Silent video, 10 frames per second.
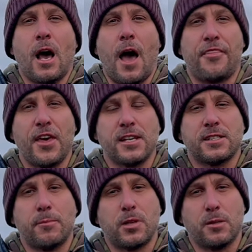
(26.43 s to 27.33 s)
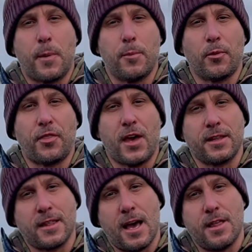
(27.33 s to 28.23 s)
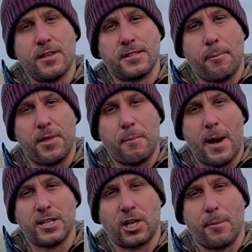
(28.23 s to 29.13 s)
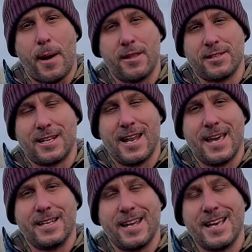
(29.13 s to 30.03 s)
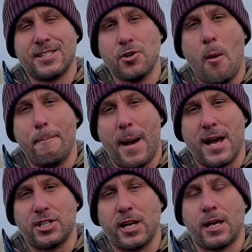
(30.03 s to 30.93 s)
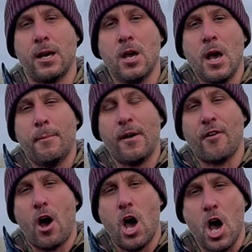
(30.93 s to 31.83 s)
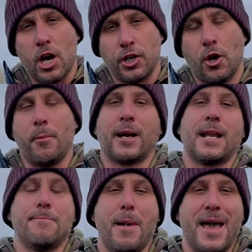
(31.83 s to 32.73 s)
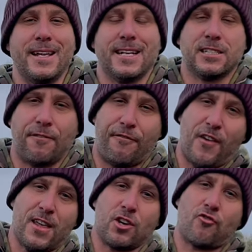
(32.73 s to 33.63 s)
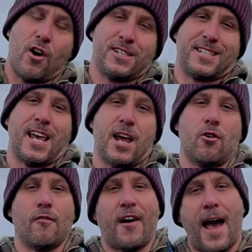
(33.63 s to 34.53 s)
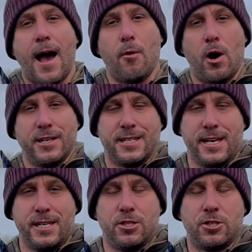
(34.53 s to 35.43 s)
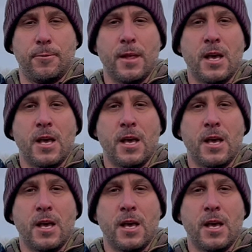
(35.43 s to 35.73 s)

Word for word: I think sometimes people think that there's something magic about this lead. It's not magic, but I've ergonomically made it to fit the criteria of how I teach.